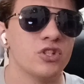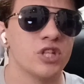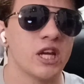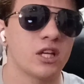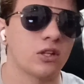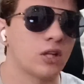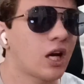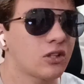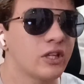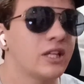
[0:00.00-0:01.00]
Jake
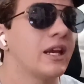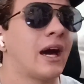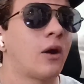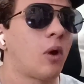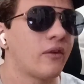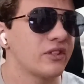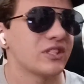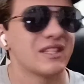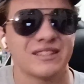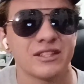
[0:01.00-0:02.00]
Lockley. Now
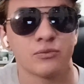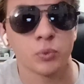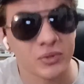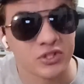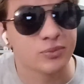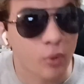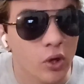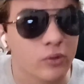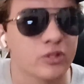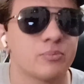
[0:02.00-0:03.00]
obviously this isn't really
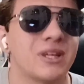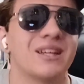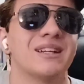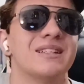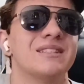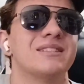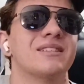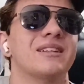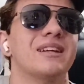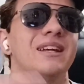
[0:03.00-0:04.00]
spoilers
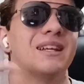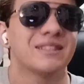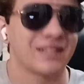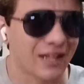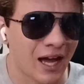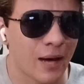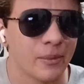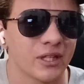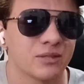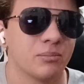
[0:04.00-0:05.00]
because it's in the
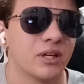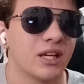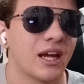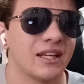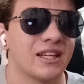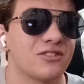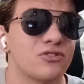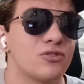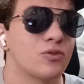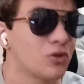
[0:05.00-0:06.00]
comics, but I
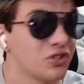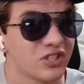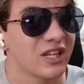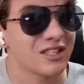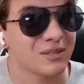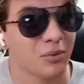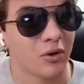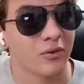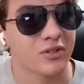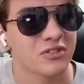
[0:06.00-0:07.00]
guess you could say it's
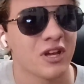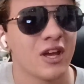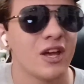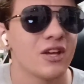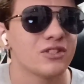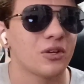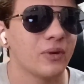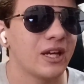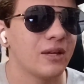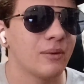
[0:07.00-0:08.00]
spoilers.
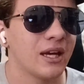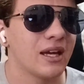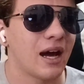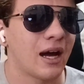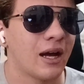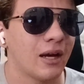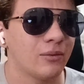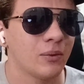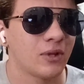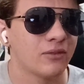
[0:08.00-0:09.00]
So anyway, I
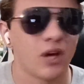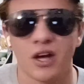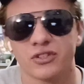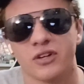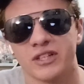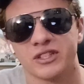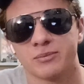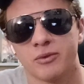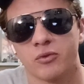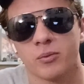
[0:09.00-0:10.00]
really loved Oscar Isaac's
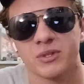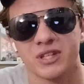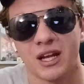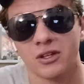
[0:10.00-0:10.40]
performance, and I